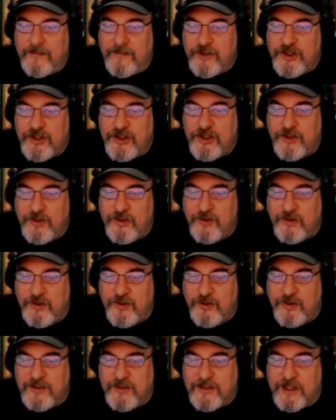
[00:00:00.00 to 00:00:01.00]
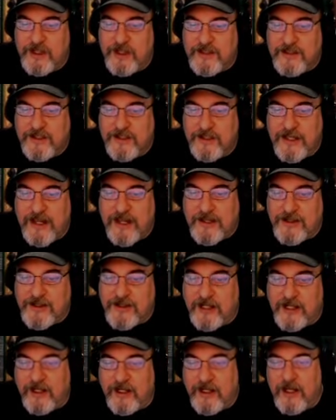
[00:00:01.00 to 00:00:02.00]
Choose a
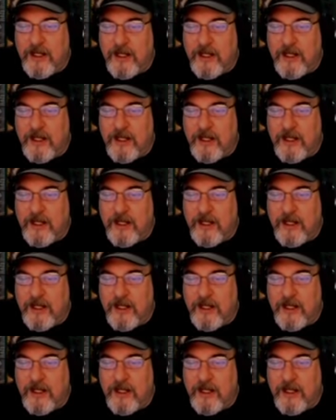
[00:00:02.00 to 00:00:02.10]
selection